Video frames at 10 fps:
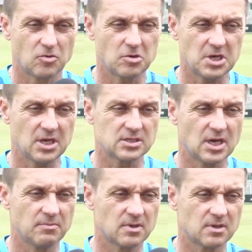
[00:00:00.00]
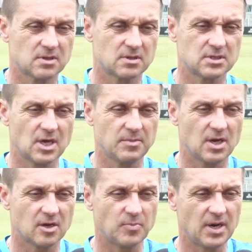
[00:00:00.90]
Okay, some
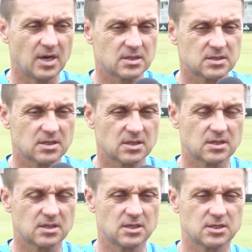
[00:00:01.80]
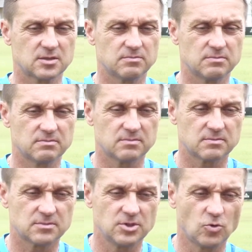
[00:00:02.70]
young players is
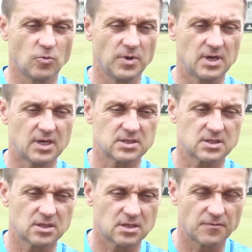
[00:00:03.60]
new with us.